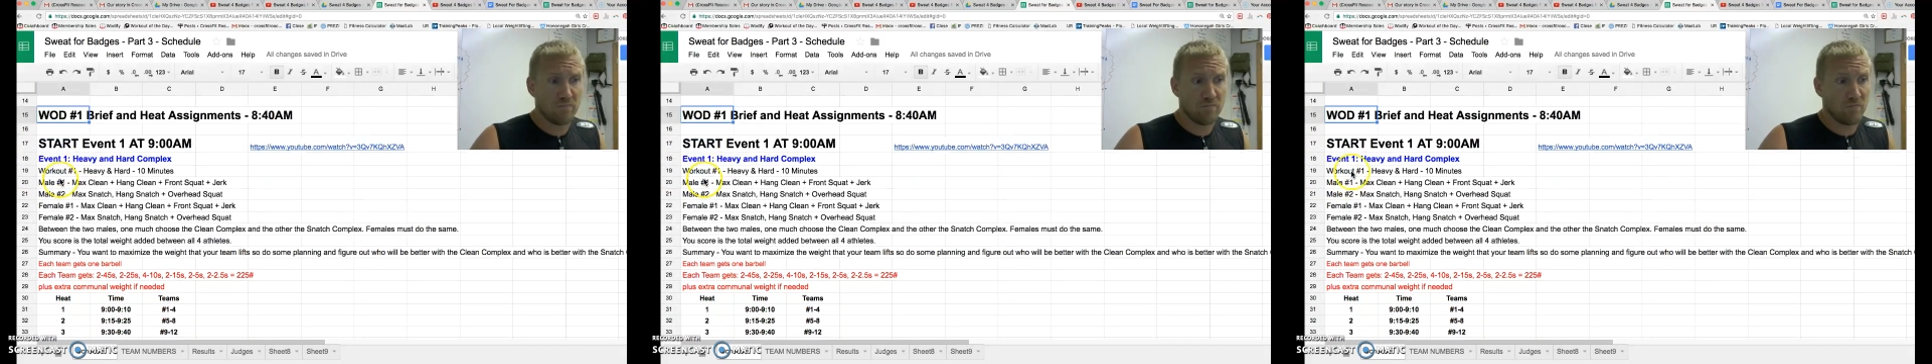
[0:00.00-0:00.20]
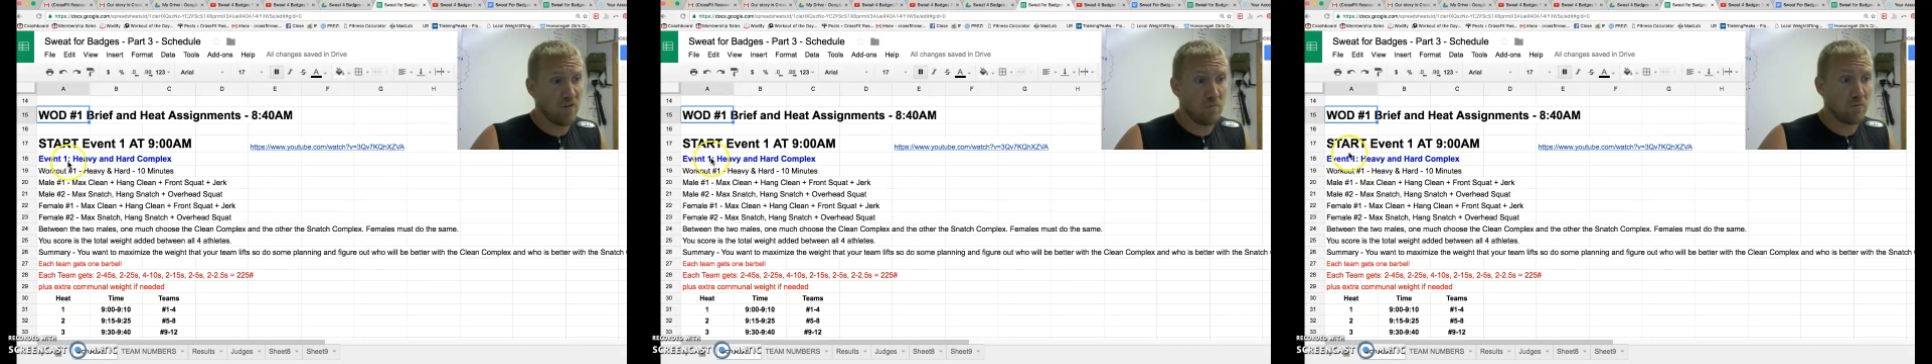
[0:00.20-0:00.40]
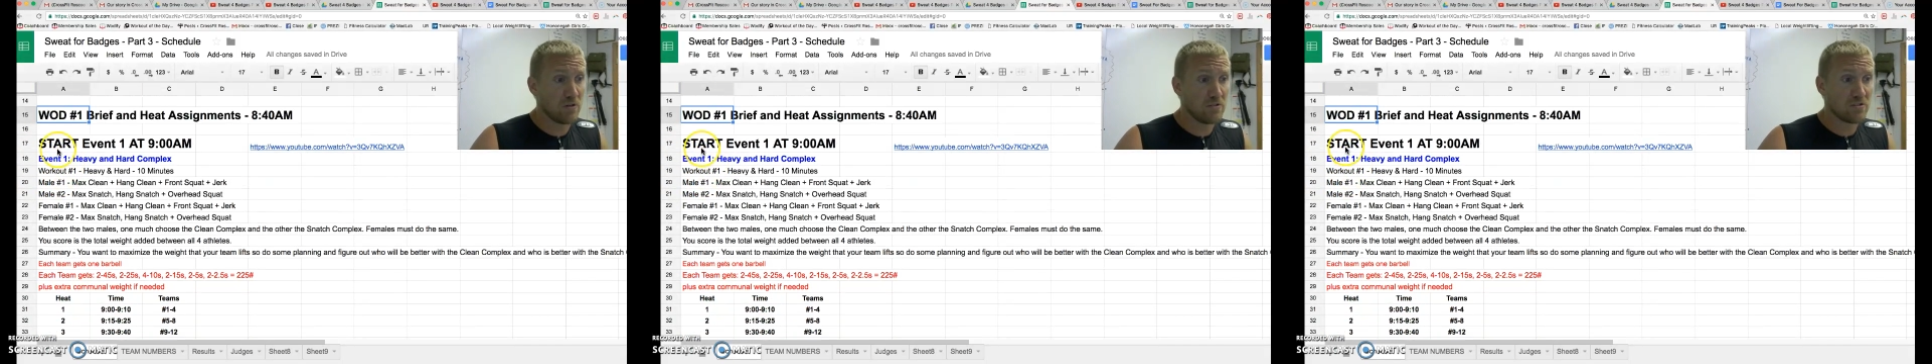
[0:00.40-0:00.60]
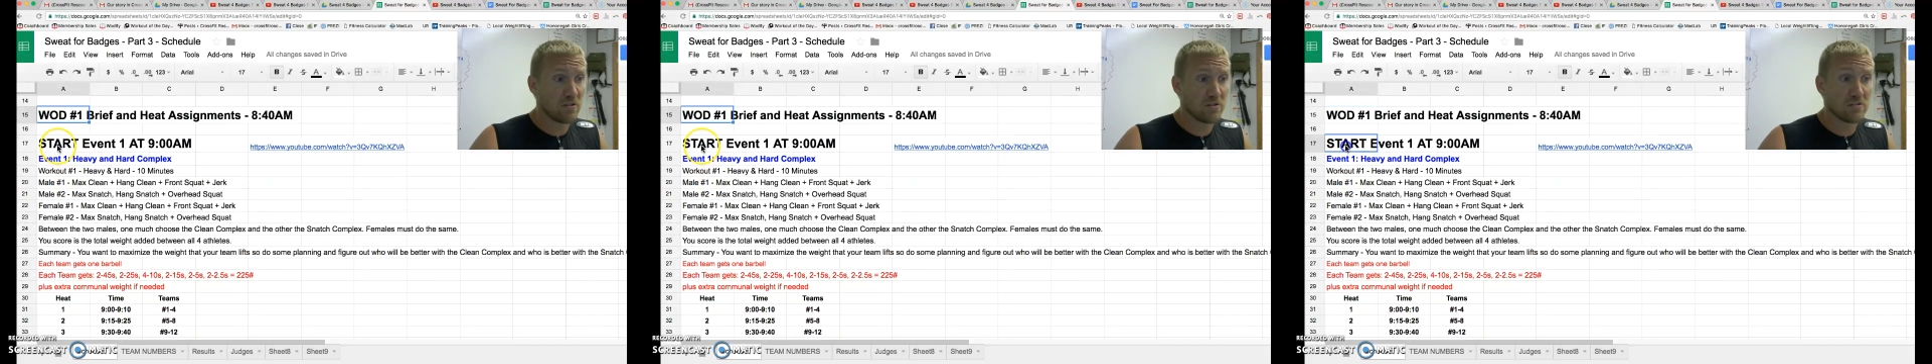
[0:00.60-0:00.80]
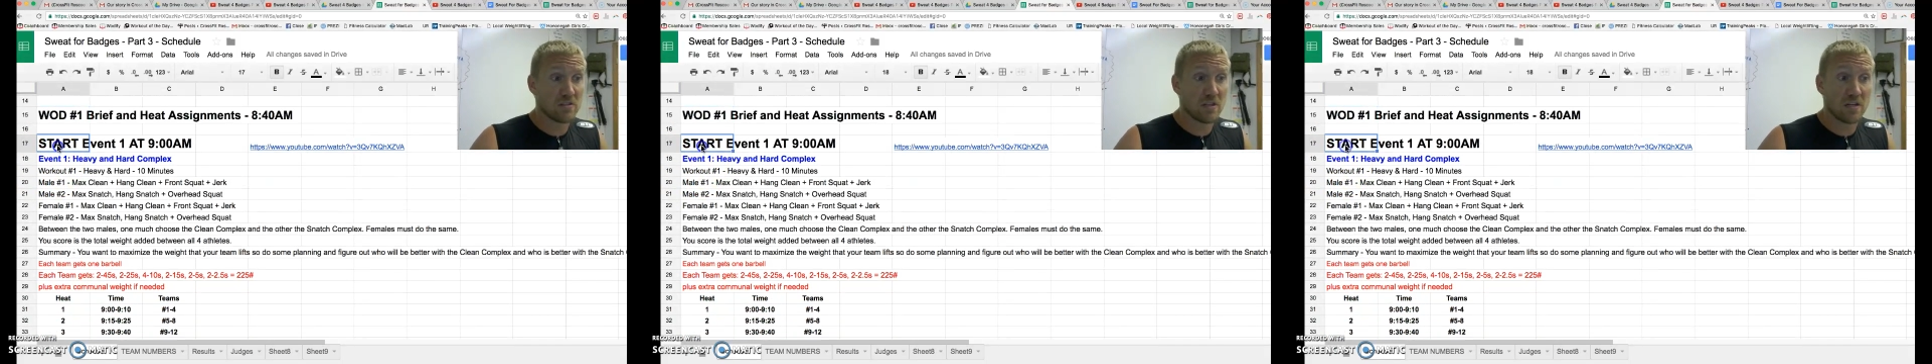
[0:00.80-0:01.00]
Event 1
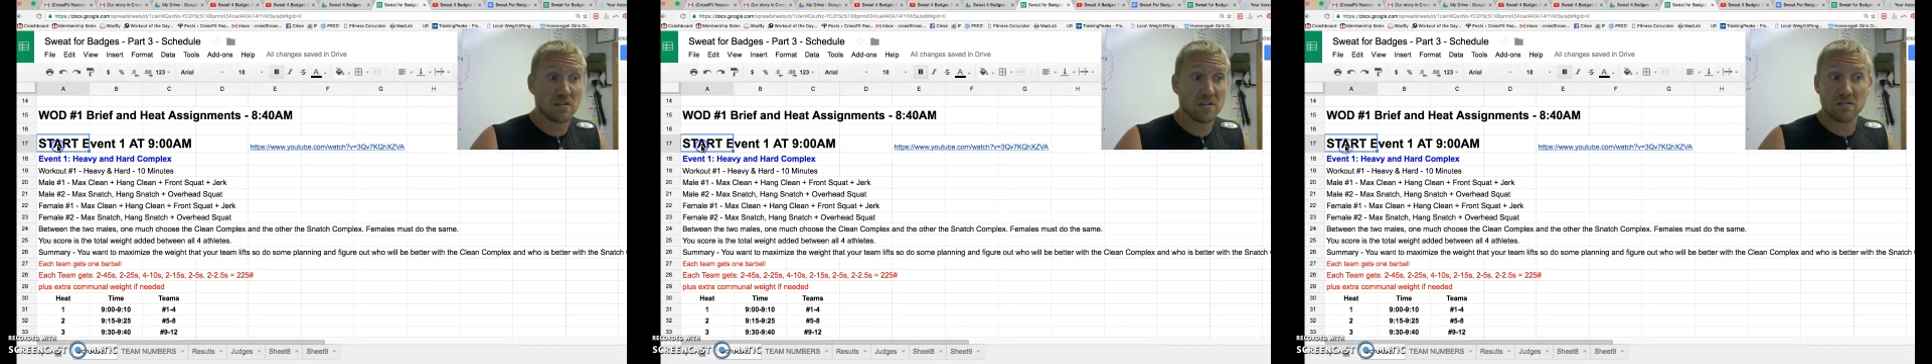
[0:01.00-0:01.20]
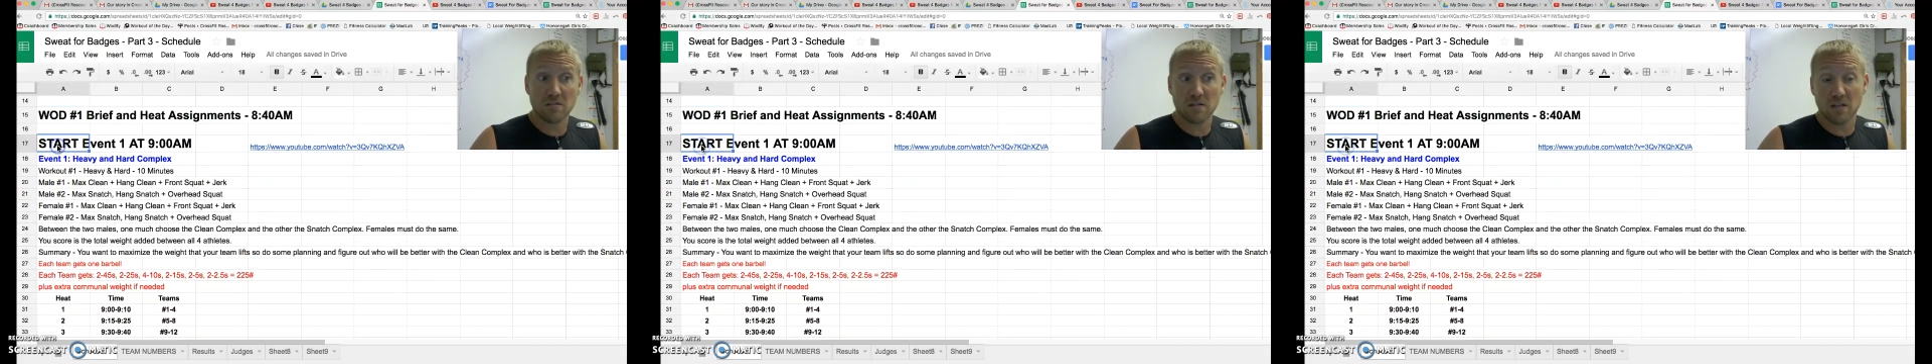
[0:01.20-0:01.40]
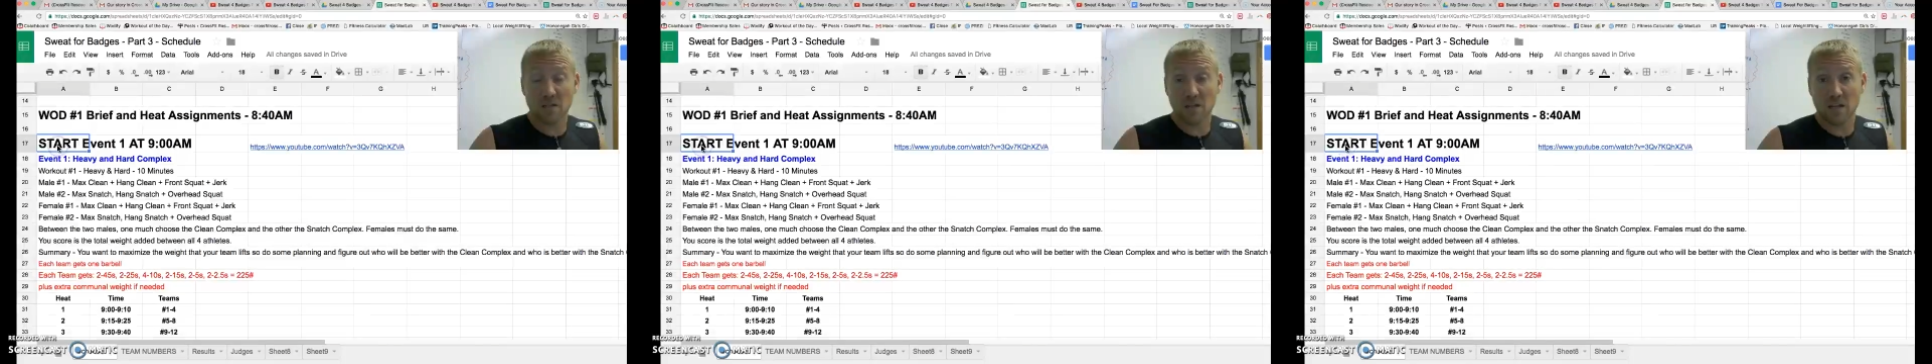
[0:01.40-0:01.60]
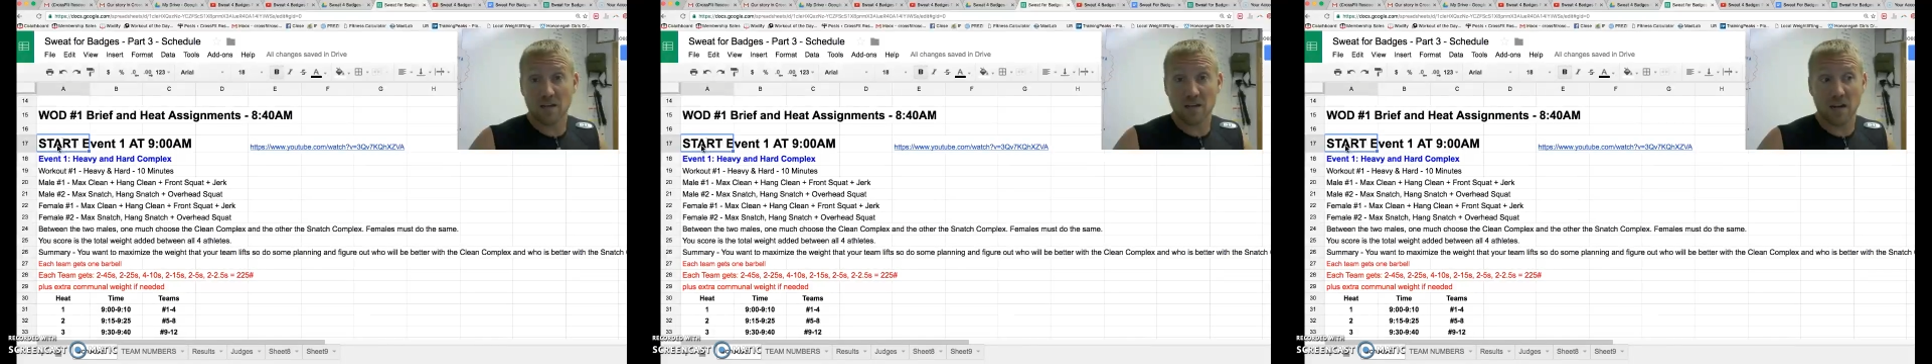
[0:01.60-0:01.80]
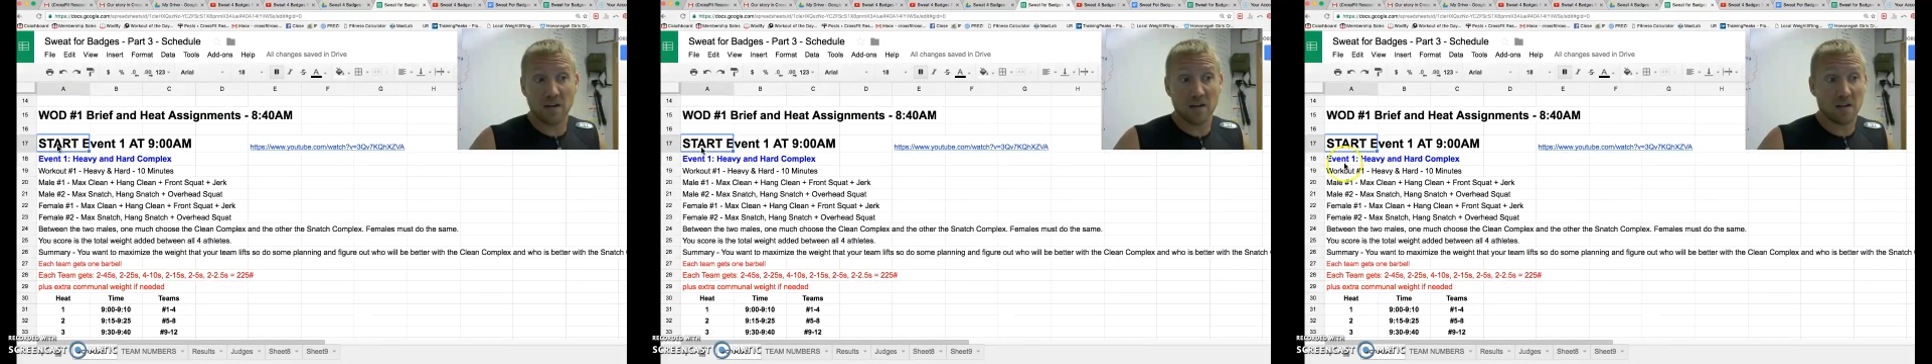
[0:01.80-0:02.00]
starts then at
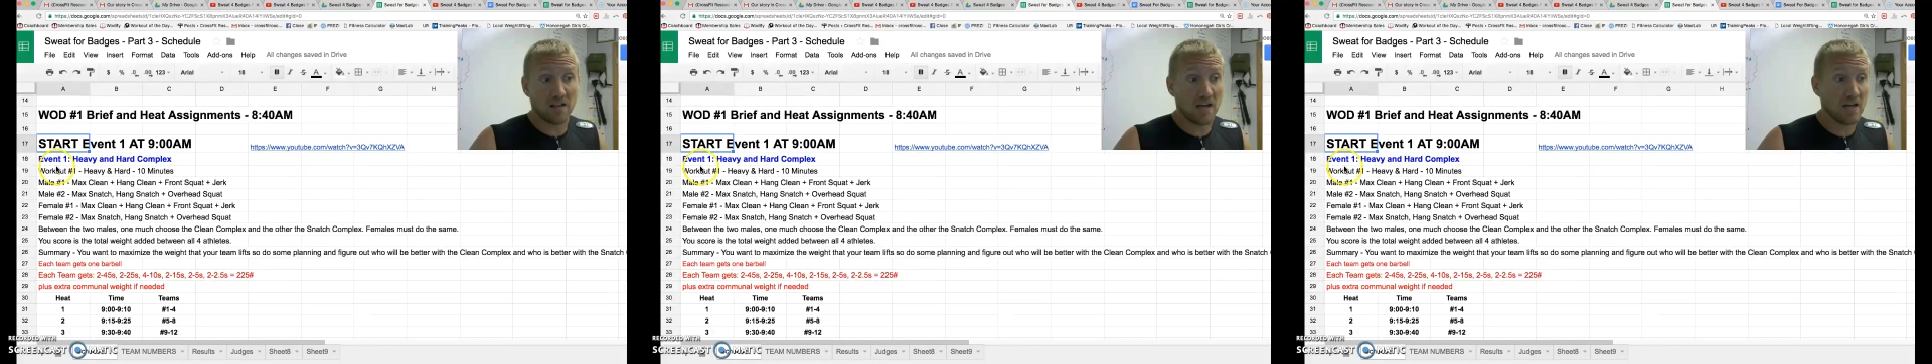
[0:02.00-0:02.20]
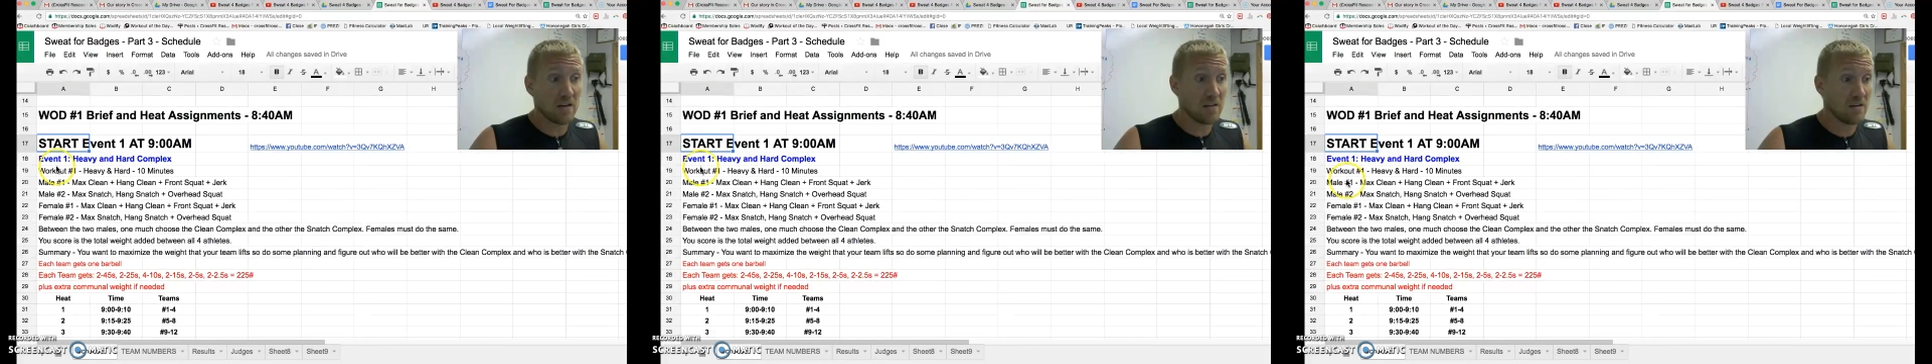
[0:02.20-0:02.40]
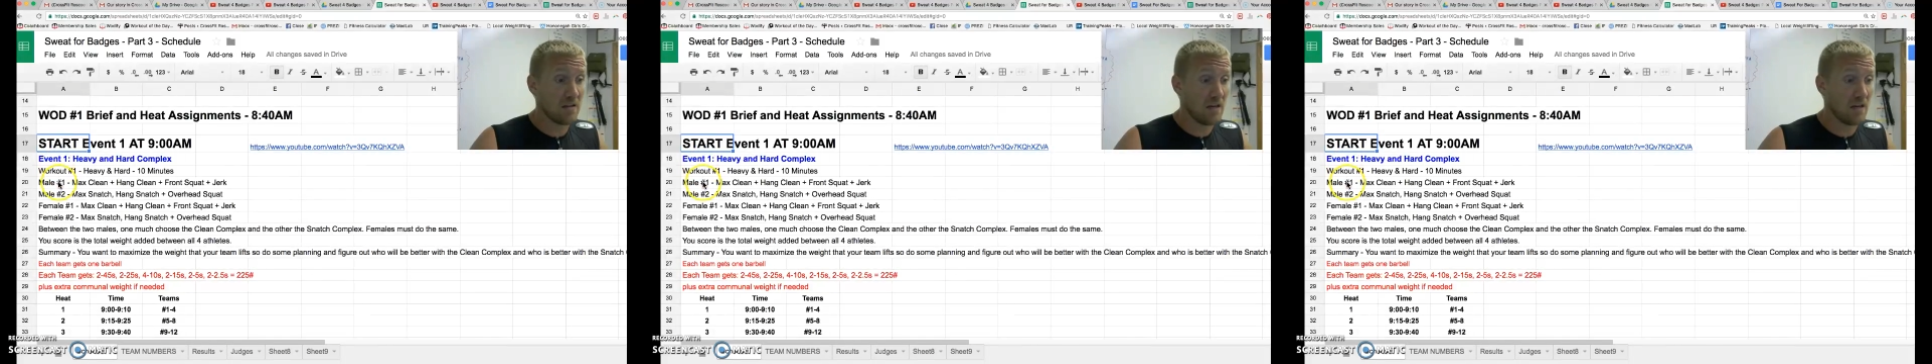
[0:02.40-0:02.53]
9 o'clock.